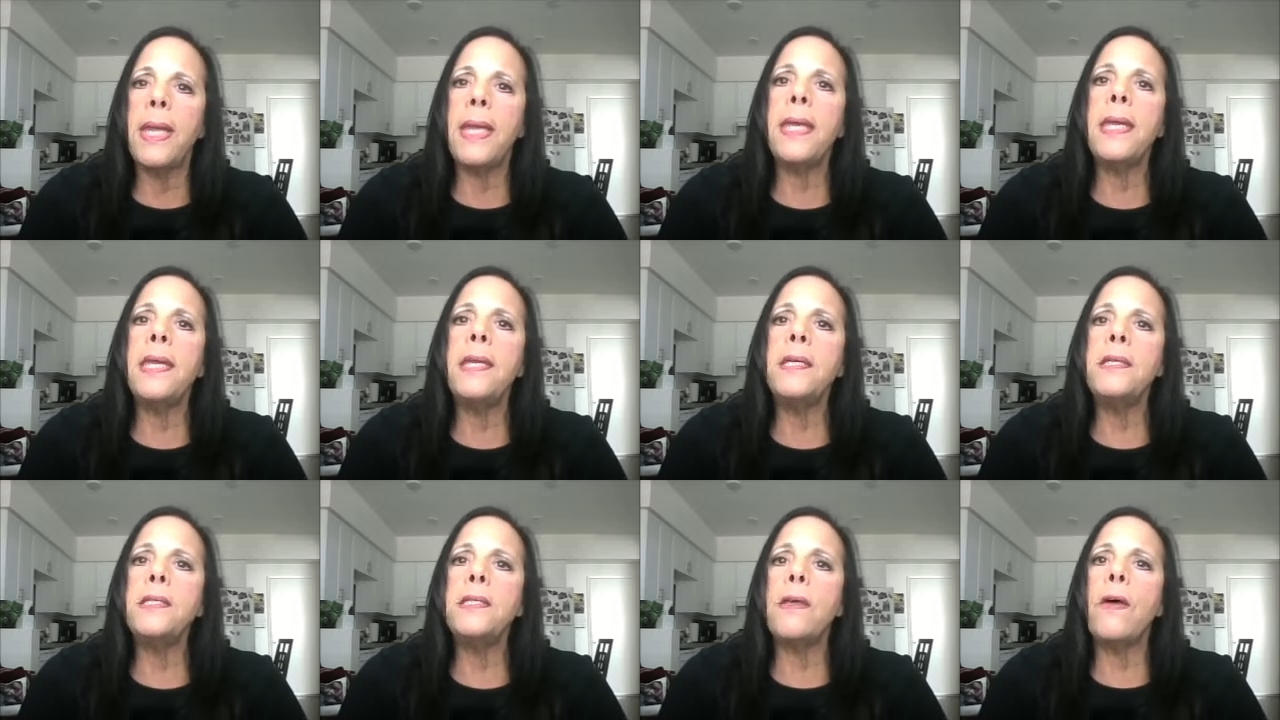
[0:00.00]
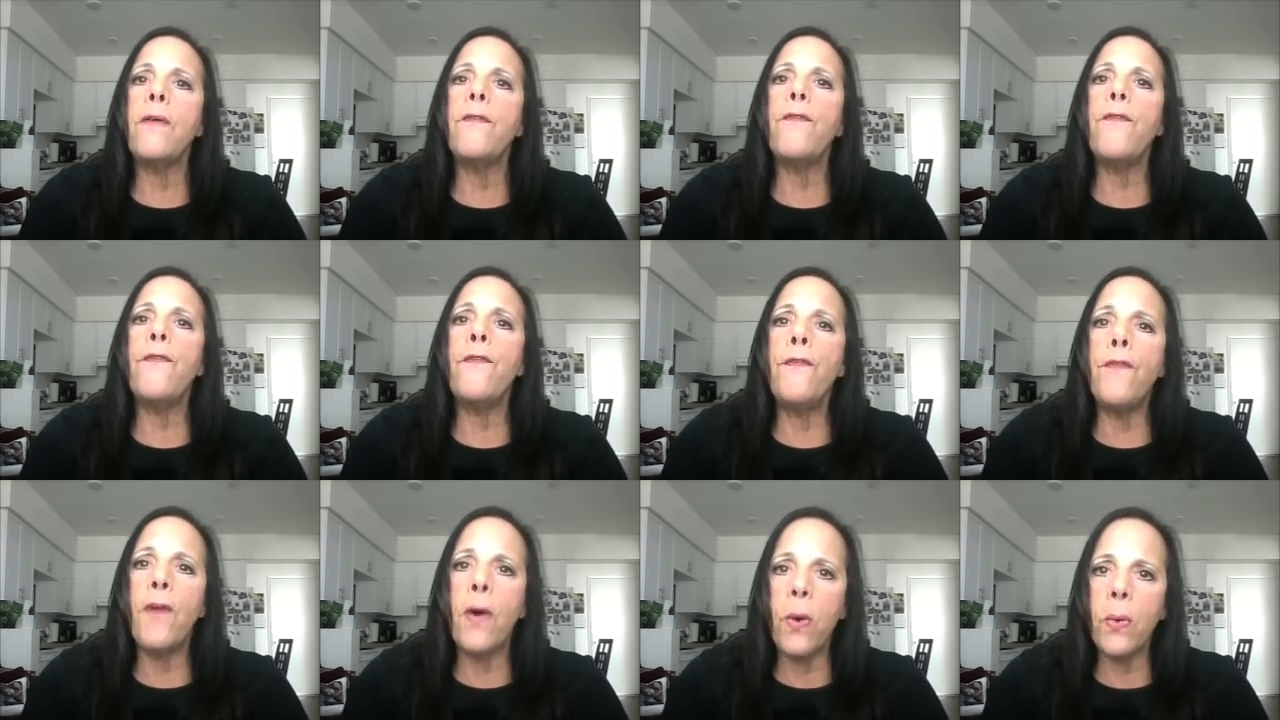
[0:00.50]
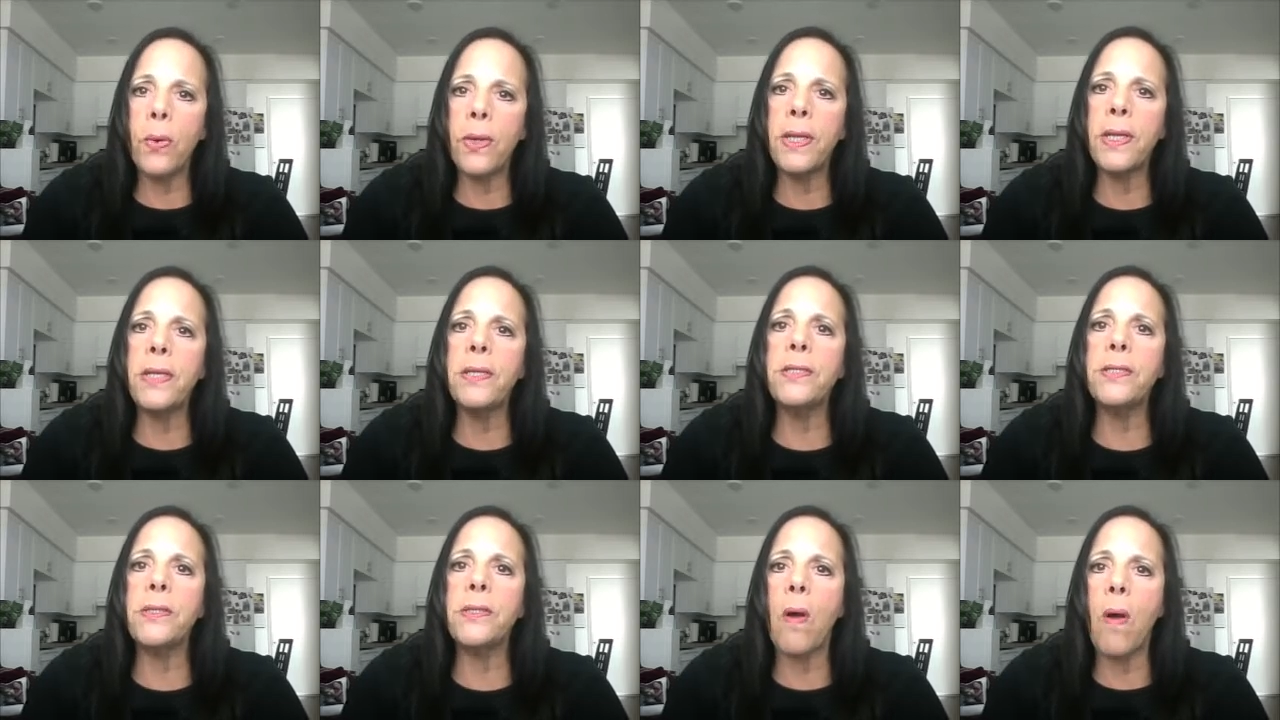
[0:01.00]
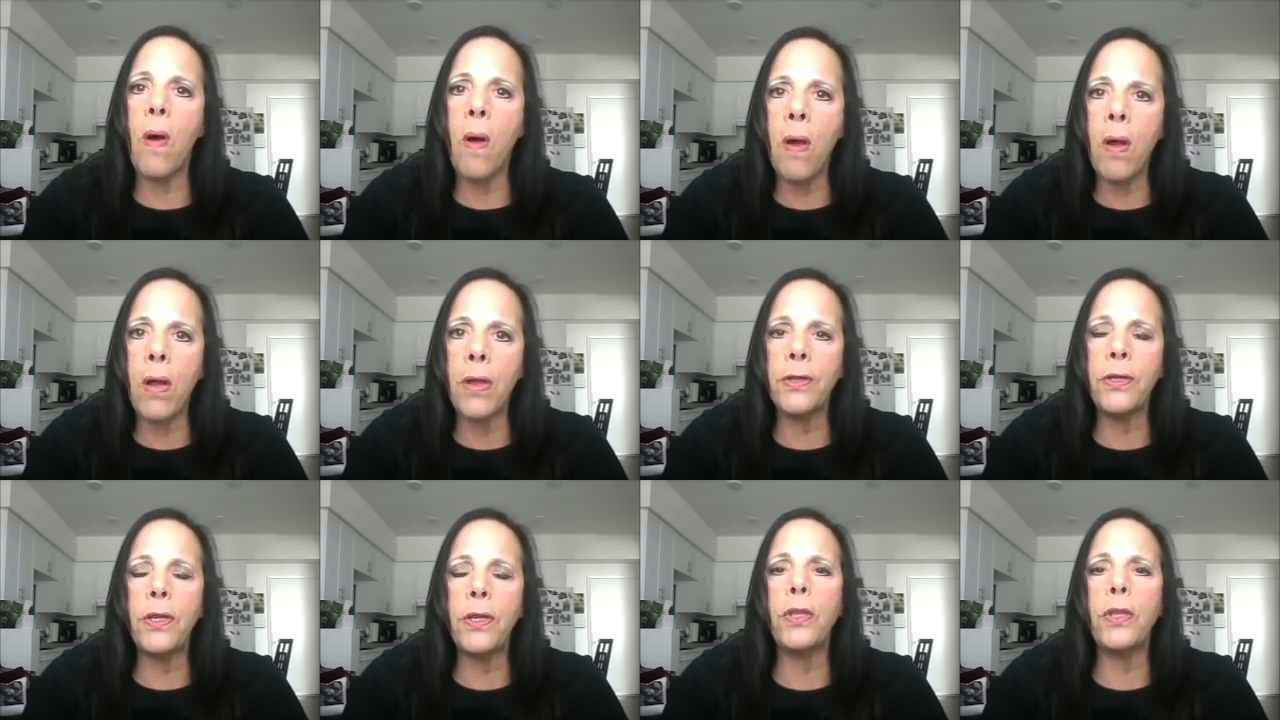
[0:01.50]
is focus
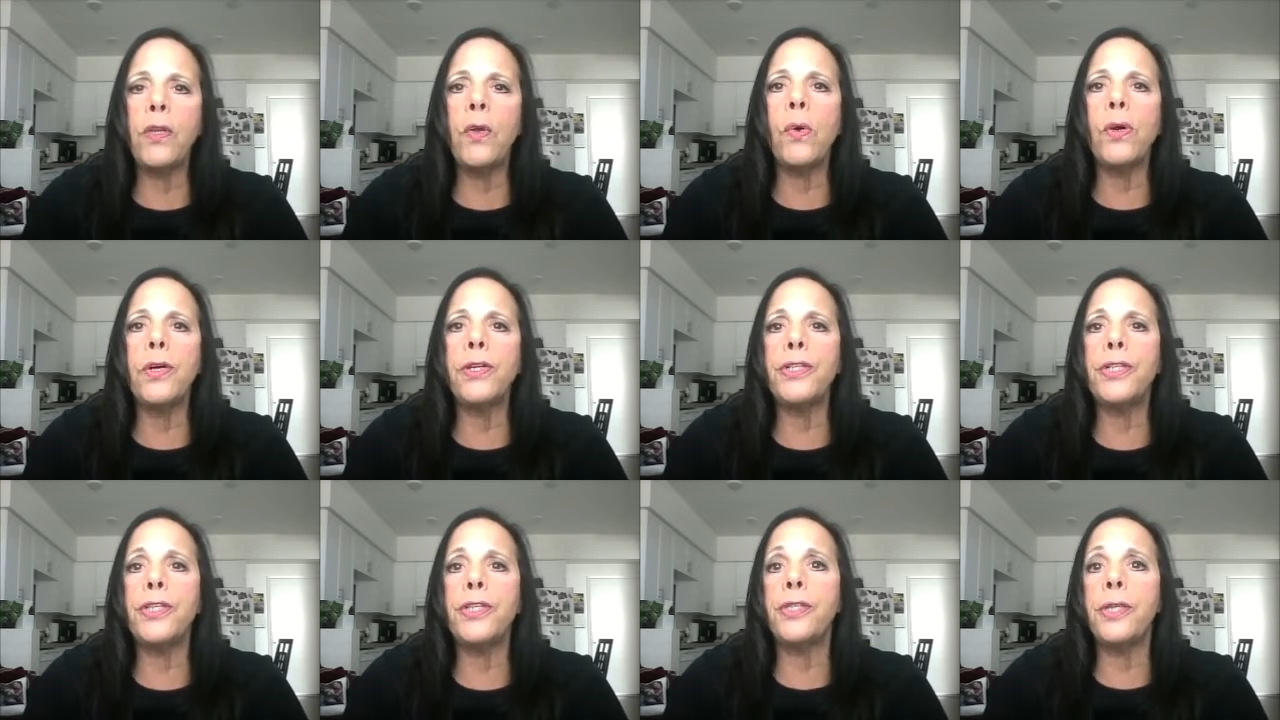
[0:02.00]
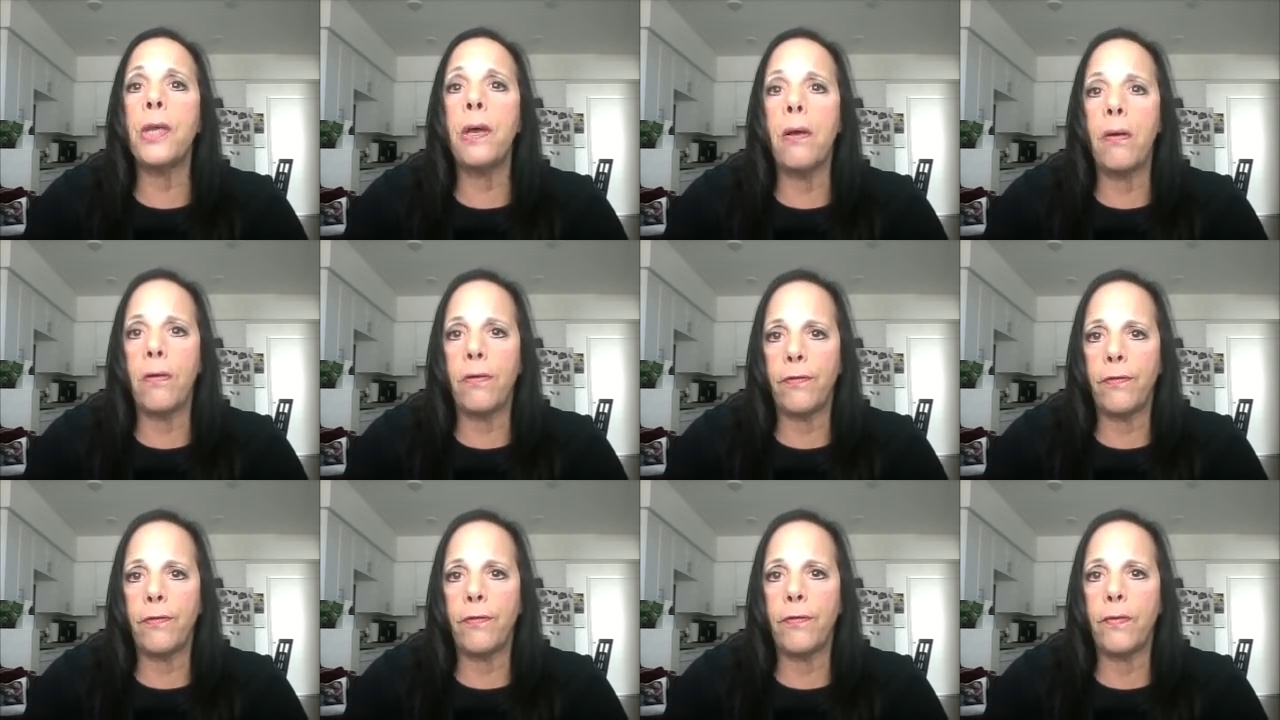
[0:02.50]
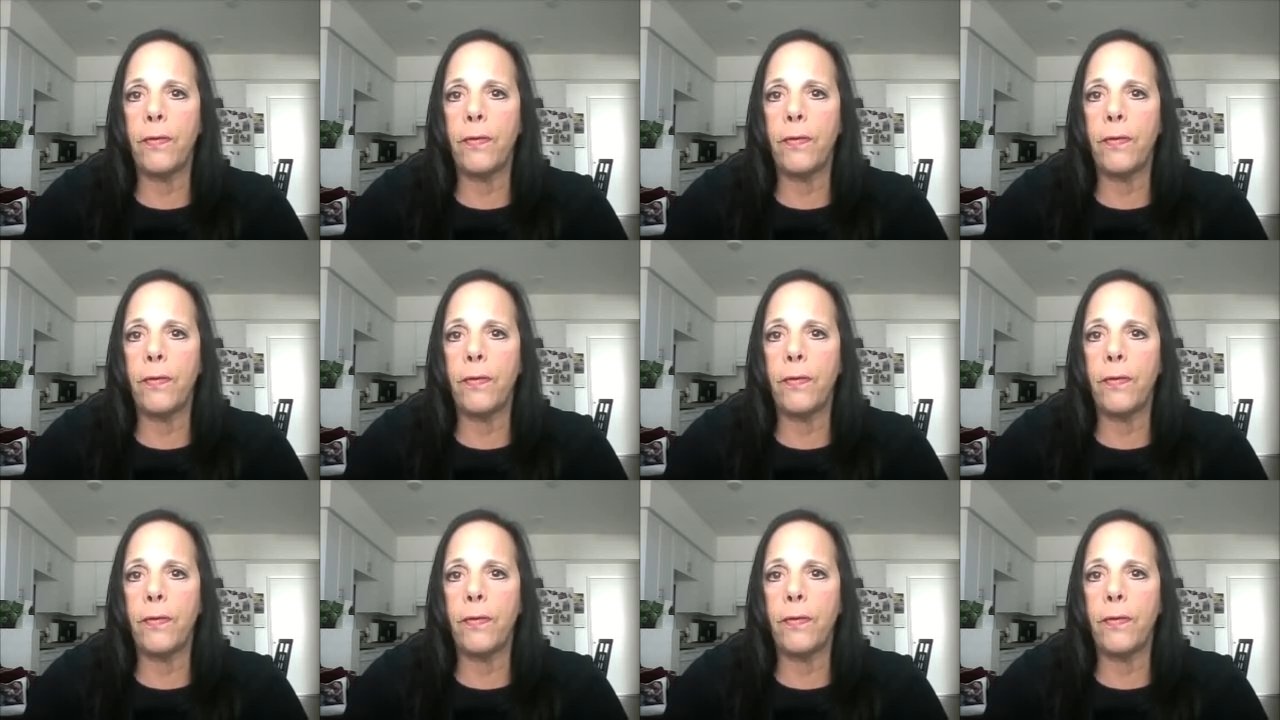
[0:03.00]
on yourself.